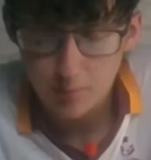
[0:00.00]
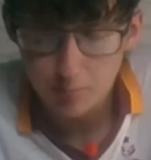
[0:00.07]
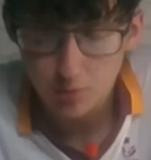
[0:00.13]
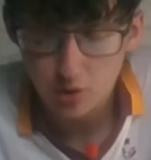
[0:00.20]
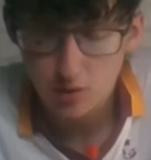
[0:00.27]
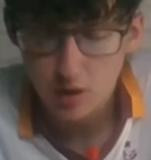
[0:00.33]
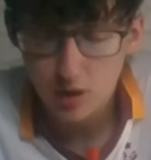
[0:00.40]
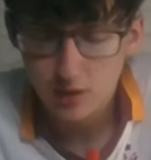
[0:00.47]

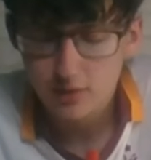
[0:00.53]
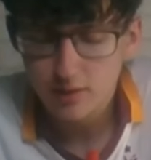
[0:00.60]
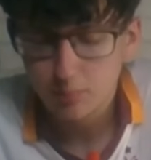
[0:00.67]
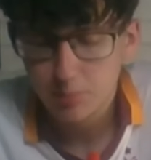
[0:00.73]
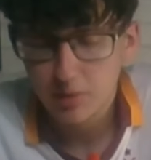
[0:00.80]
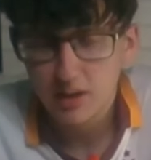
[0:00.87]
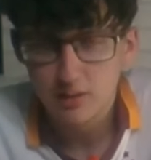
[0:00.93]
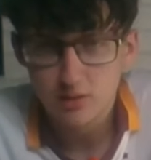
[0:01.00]
But he
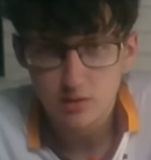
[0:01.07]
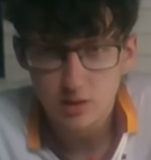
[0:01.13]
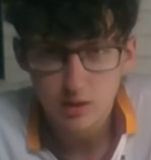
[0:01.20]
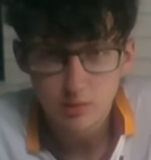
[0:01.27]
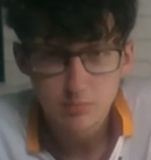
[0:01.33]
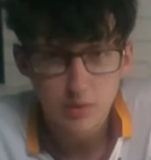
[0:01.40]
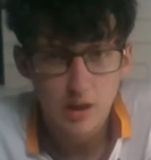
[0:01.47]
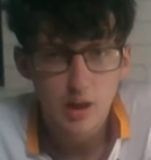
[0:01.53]
said
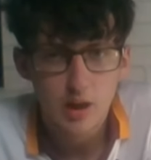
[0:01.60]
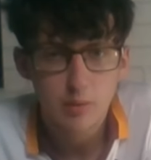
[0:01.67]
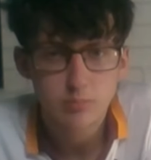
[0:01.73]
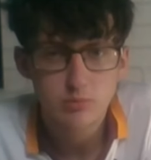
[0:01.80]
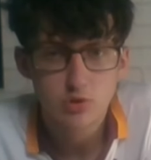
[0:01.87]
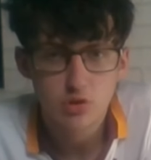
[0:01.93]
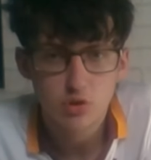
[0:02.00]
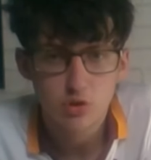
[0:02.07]
basically,
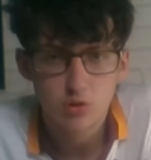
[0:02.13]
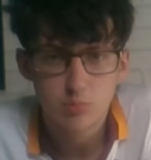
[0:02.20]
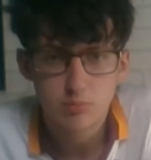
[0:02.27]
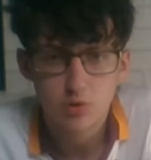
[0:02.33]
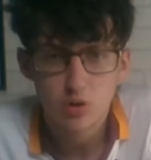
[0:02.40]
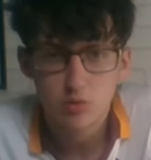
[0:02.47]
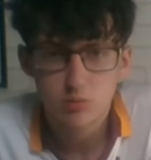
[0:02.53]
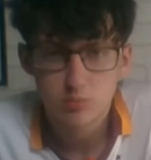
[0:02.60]
to cut a
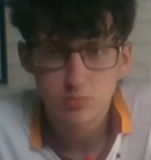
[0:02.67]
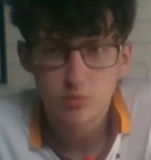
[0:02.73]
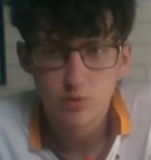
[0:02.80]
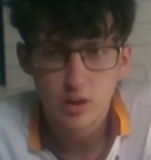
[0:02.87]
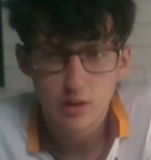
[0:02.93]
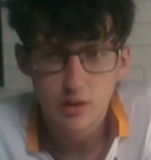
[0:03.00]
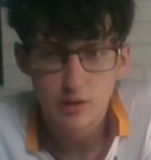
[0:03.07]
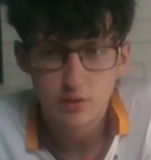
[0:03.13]
long
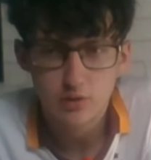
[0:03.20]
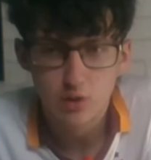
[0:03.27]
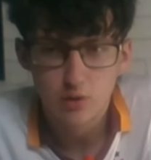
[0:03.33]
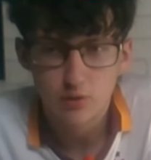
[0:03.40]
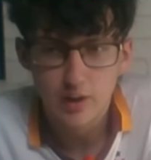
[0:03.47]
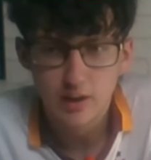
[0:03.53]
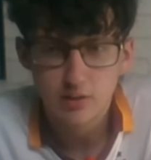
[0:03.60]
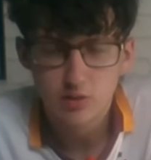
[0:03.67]
sort
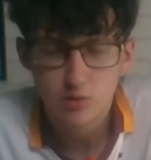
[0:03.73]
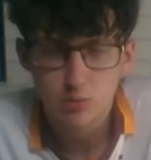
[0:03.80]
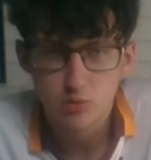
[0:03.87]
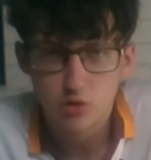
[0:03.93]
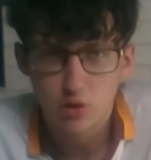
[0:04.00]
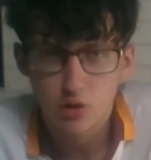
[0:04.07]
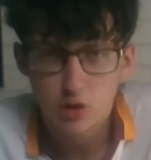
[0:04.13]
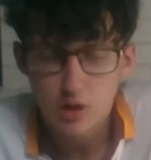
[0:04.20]
of article
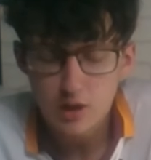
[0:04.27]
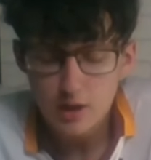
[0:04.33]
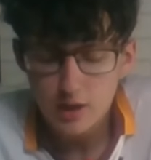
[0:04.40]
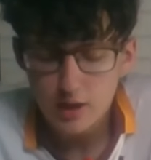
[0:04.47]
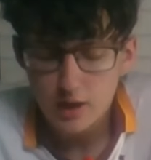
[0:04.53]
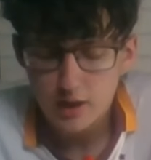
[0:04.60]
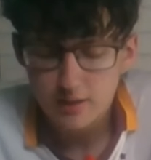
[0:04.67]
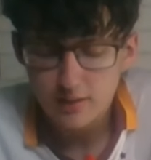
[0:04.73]
short,
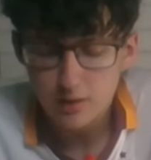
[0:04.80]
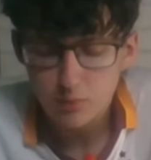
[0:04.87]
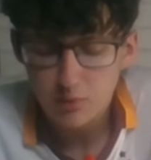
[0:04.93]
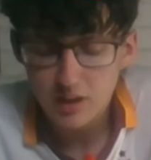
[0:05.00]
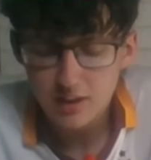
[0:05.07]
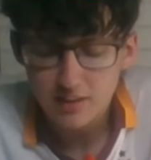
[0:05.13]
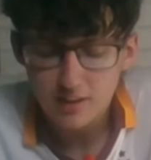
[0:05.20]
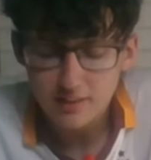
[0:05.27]
he said we
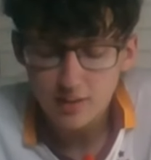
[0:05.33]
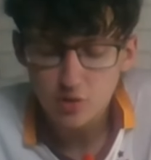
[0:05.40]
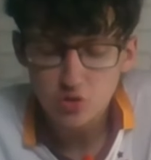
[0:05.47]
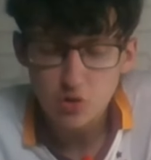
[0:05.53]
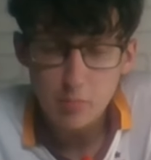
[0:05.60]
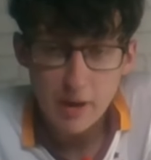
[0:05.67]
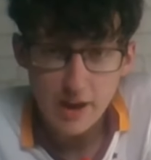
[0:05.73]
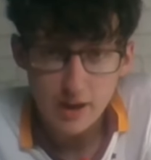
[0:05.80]
need to sell
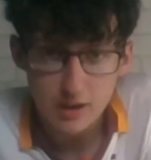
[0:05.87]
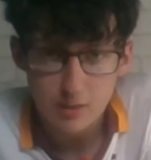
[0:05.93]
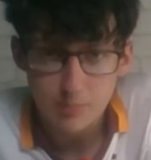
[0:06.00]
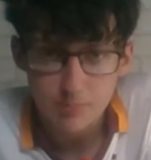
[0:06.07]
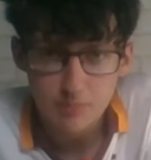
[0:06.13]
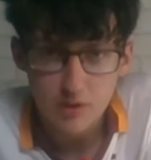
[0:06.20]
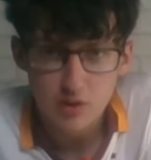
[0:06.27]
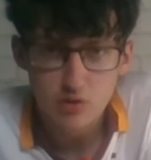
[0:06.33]
to buy
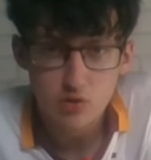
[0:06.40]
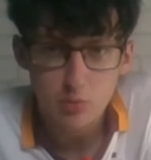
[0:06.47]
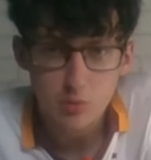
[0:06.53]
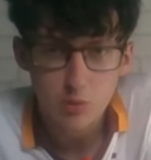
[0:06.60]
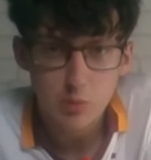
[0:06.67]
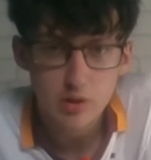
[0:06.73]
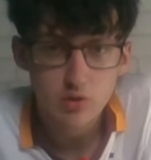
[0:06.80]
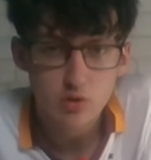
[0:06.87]
this
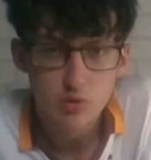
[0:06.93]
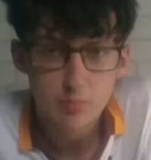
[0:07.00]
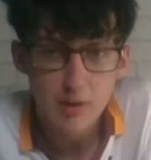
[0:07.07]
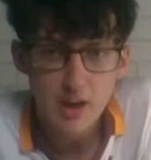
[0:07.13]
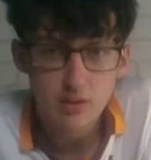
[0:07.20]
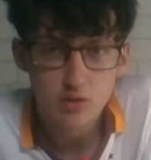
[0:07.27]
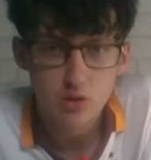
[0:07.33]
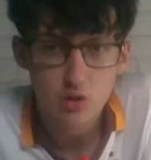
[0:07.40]
summer, which has
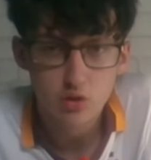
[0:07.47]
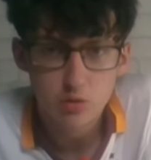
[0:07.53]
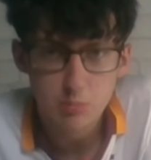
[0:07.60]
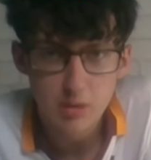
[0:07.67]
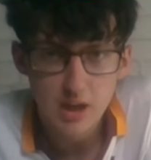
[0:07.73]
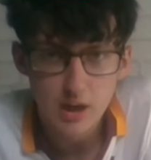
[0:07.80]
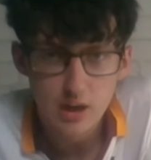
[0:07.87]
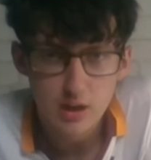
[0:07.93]
sparked a lot of
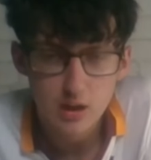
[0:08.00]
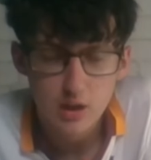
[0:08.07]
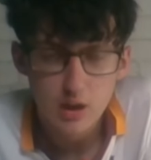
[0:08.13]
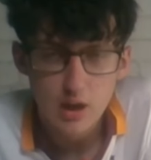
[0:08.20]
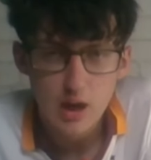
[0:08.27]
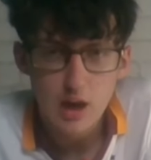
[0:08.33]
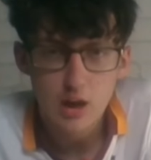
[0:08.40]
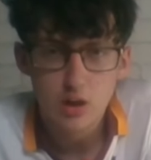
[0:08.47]
debate
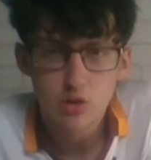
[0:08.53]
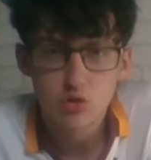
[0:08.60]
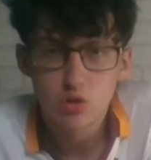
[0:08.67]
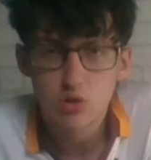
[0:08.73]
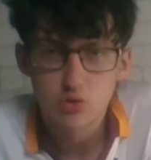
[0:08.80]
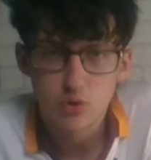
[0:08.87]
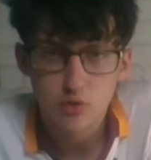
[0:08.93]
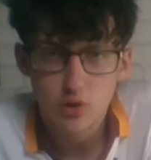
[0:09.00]
and
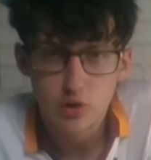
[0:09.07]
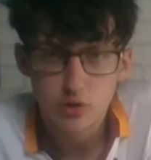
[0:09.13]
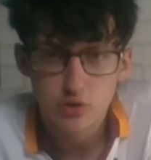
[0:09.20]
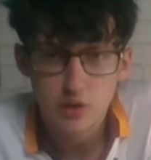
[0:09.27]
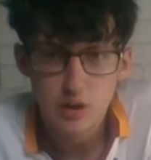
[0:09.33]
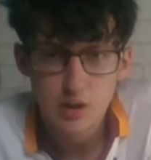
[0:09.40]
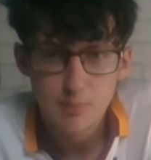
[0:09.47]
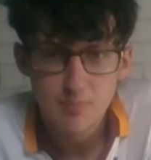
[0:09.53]

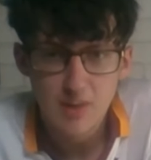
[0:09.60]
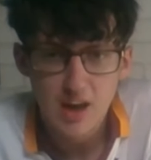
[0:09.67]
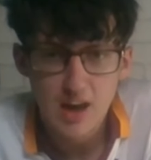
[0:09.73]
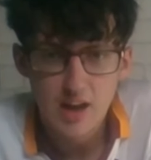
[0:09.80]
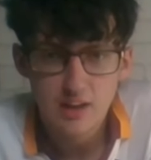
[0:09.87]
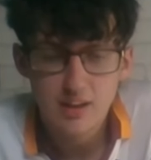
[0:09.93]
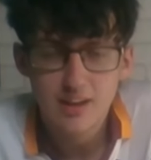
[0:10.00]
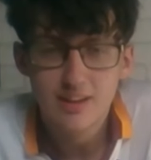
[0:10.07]
controversy
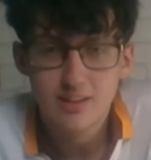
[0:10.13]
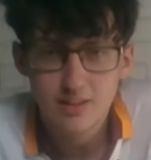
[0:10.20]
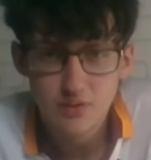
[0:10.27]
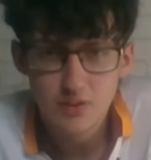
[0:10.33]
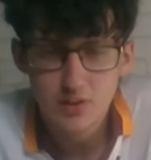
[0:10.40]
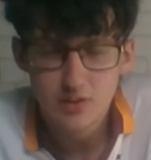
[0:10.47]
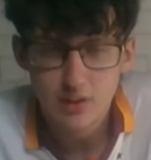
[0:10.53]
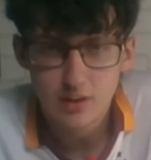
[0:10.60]
and
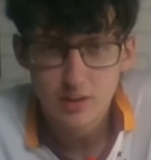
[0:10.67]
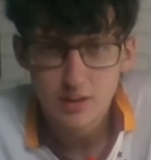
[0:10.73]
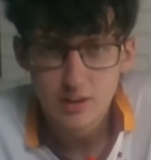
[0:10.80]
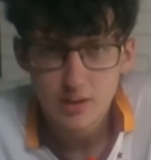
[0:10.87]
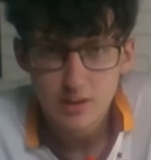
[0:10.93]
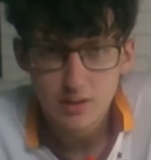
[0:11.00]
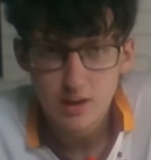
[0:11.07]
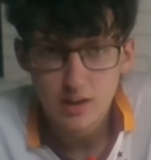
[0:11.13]
negativity
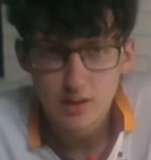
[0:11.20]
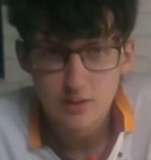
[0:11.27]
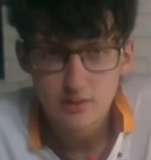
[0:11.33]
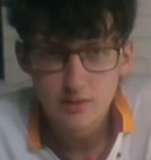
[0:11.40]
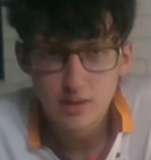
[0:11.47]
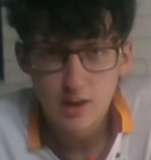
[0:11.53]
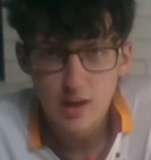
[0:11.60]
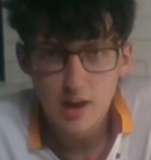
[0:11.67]

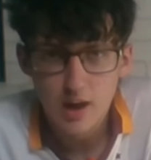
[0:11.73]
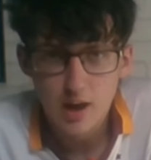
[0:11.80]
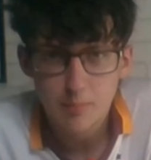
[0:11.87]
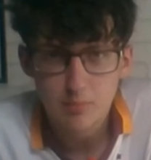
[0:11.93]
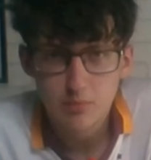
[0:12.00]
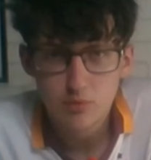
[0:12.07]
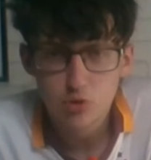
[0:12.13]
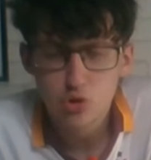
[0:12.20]
this
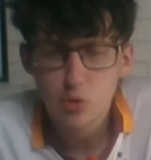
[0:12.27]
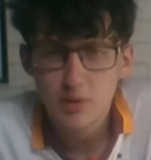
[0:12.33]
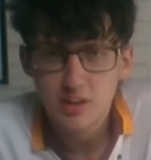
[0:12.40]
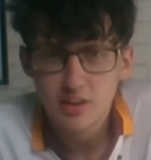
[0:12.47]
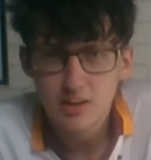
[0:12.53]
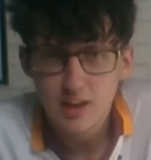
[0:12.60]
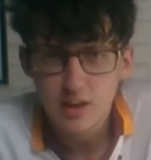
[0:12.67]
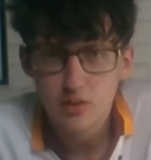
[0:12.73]

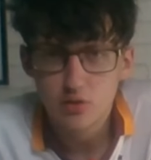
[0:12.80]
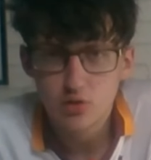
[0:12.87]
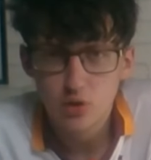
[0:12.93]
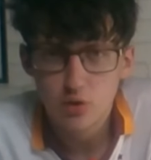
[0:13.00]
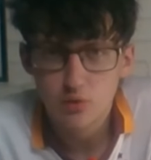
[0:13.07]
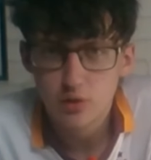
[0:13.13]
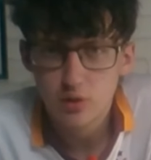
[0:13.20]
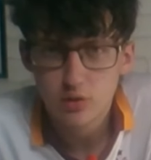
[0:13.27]
coming days
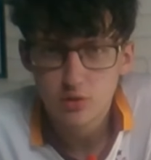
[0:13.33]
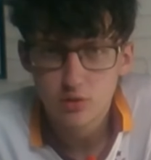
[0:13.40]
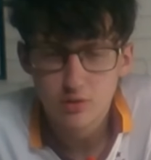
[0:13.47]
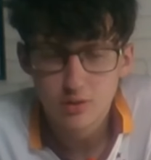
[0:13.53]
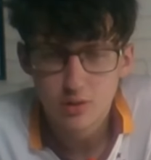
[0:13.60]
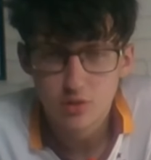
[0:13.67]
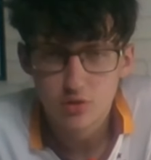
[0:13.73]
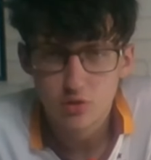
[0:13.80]
over
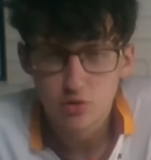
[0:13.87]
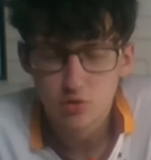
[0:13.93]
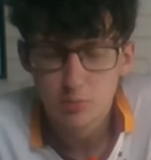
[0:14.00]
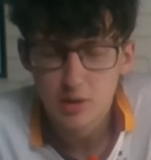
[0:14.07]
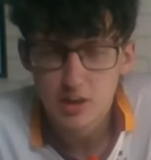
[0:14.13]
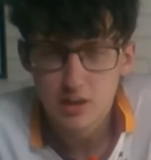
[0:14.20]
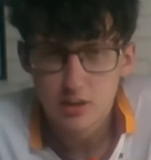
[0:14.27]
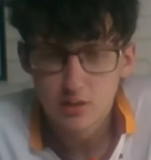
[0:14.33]
the social
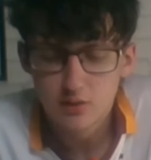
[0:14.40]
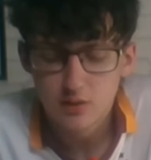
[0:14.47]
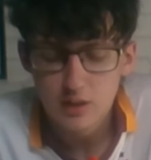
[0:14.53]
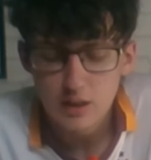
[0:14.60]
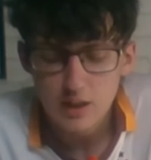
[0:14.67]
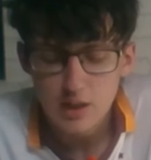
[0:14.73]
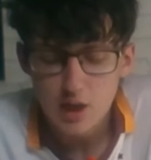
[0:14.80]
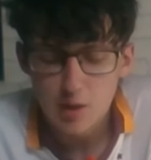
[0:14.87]
medias
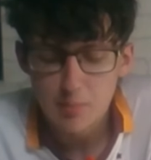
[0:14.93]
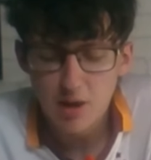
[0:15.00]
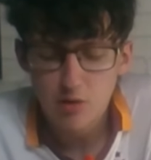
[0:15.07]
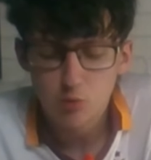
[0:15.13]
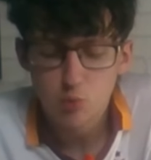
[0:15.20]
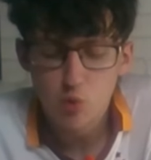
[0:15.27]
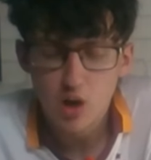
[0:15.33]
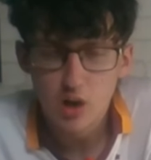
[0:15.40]

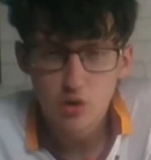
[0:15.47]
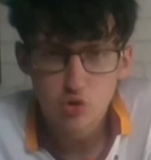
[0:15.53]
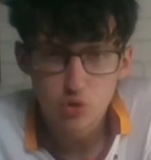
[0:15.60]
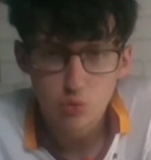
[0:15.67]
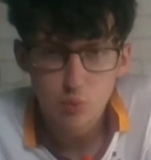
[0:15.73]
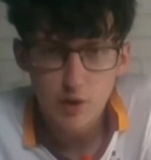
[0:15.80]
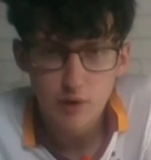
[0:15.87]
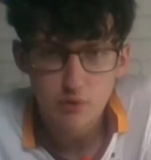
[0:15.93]
about why
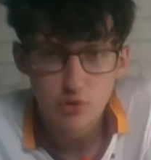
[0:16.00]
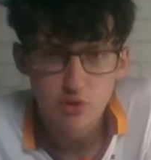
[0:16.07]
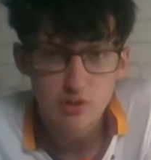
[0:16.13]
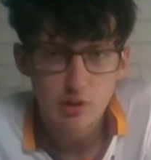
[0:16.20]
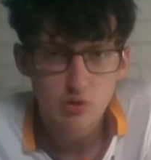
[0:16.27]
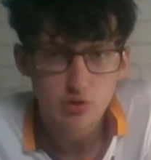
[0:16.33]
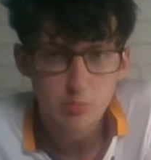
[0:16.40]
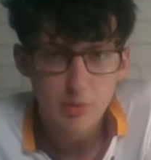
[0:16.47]
should we have to
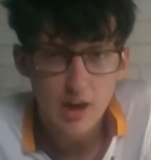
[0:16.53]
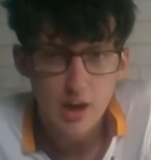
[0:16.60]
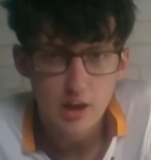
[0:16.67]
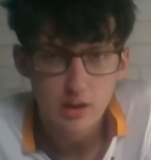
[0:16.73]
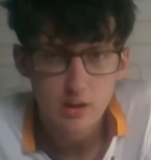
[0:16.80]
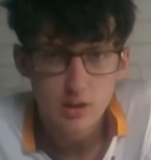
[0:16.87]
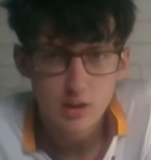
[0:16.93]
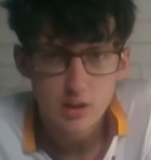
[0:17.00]
sell to buy